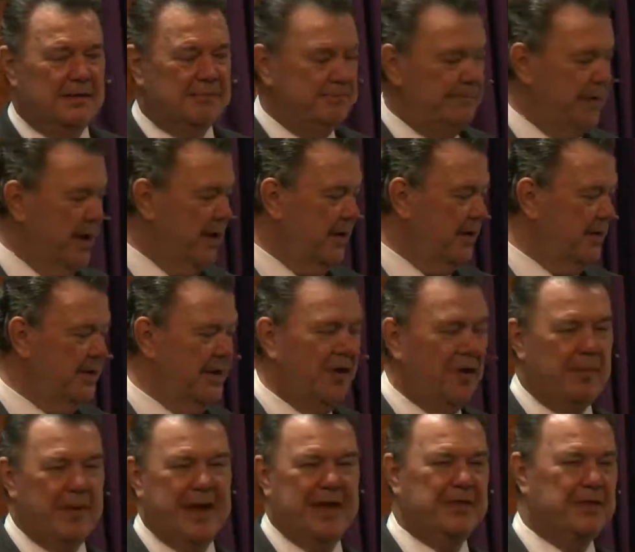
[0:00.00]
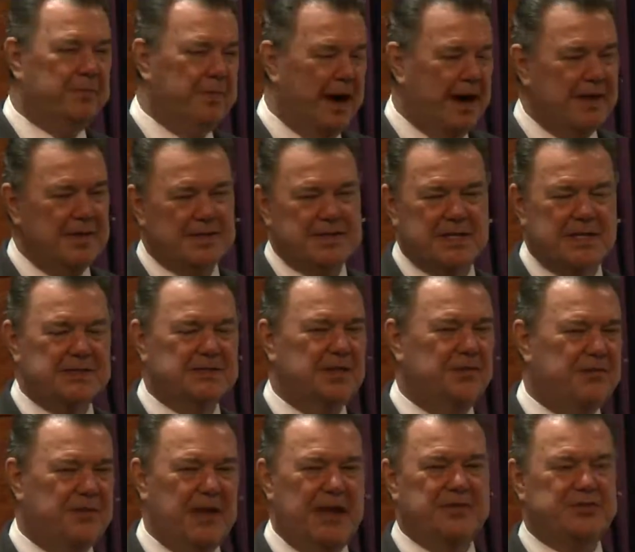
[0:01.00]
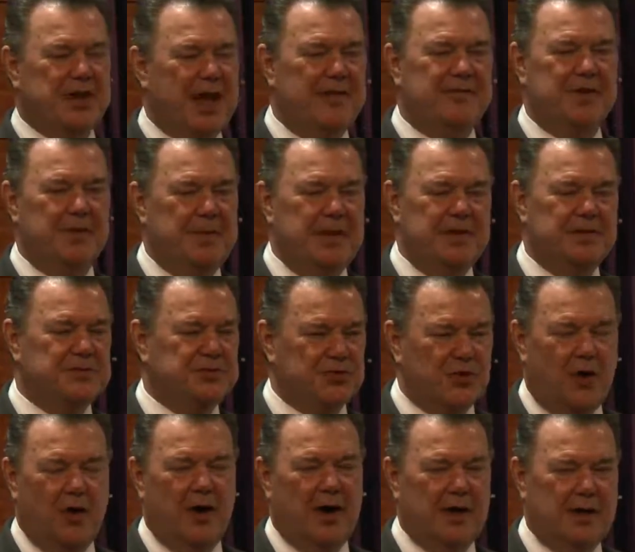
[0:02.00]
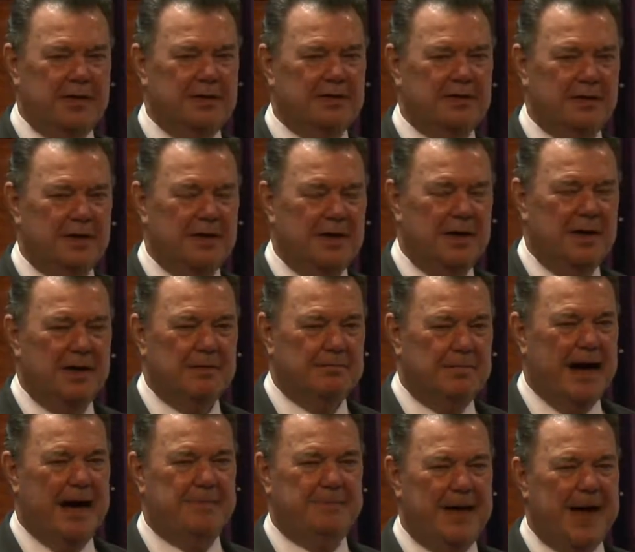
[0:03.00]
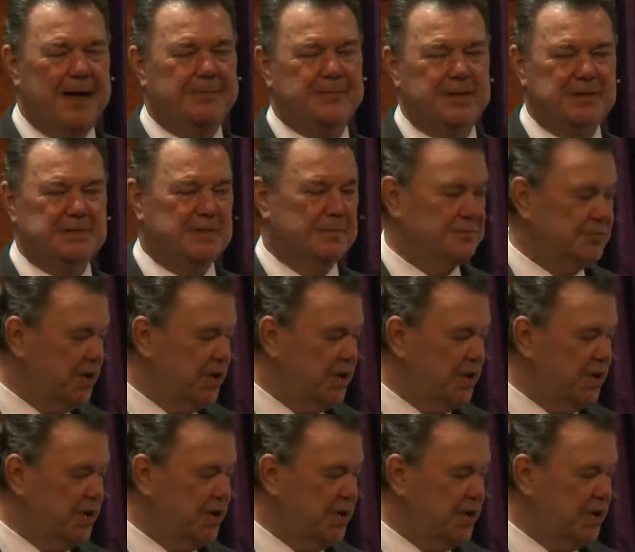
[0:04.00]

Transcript: bury the old man, the body that sins of the flesh having to be destroyed by baptism.